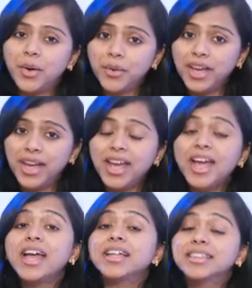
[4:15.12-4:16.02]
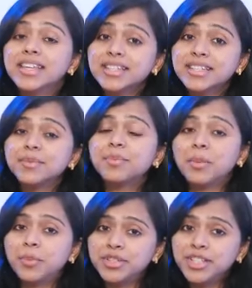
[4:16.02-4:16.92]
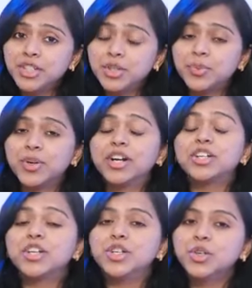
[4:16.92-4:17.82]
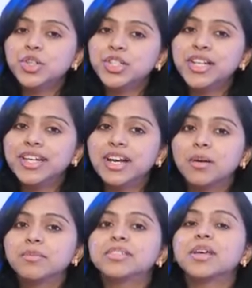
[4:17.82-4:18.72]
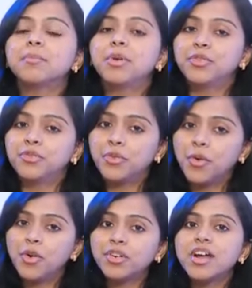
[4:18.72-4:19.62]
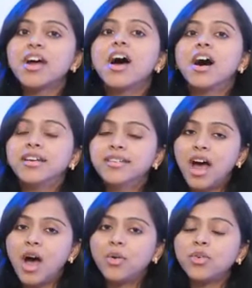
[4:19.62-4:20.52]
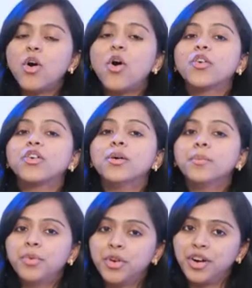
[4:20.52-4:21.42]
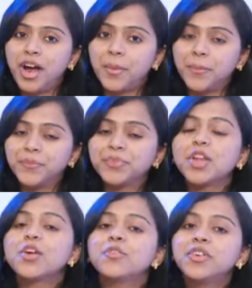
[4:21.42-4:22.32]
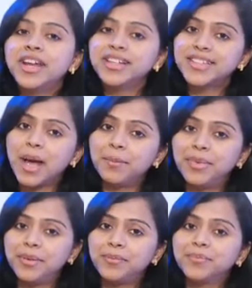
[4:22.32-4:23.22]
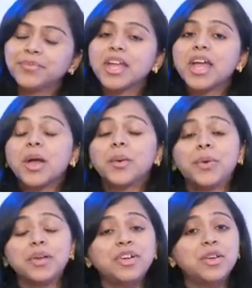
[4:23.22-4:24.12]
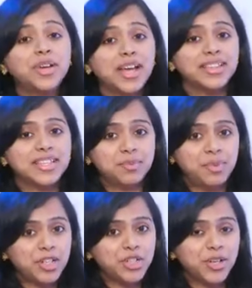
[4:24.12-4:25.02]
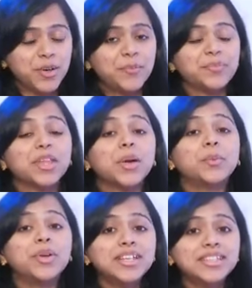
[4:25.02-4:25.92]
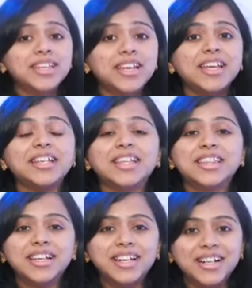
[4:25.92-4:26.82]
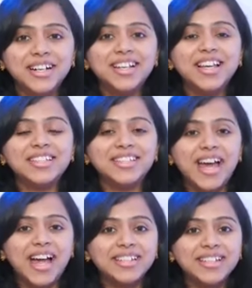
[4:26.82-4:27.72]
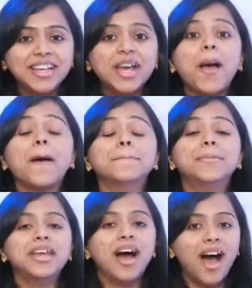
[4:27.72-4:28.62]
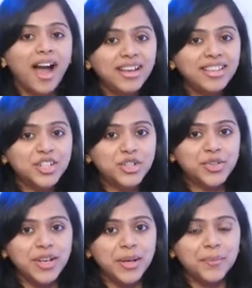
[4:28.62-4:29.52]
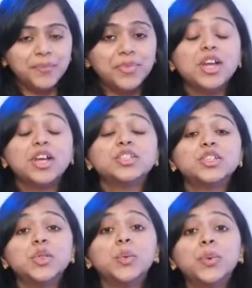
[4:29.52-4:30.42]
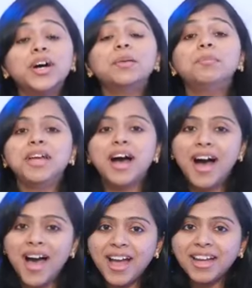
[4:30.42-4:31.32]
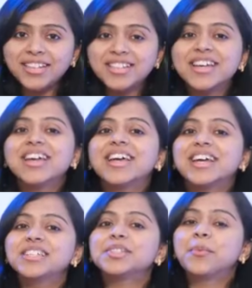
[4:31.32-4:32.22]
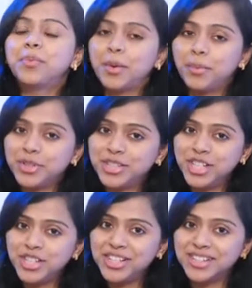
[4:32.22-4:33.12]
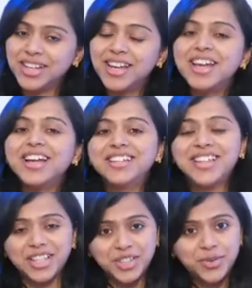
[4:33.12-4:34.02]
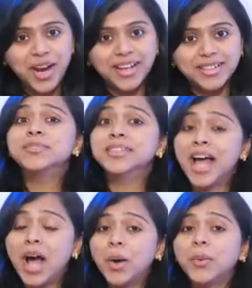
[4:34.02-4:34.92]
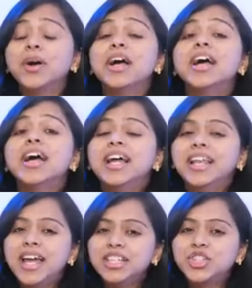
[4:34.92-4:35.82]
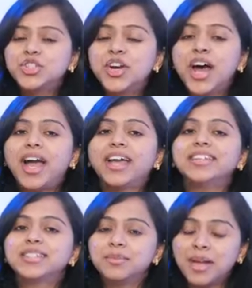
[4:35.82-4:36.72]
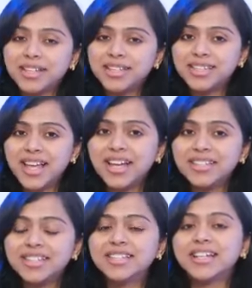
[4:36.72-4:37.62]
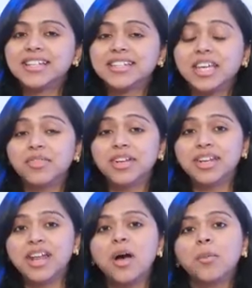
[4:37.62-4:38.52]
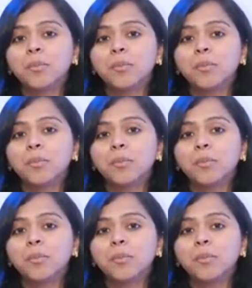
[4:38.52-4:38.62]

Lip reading: Okay? This preposition word usually comes before a noun or a pronoun. For example, when we look at this picture, we see that the girl is standing behind the tree. So the word behind is preposition. That's right. Now, let's try some exercises that is given in our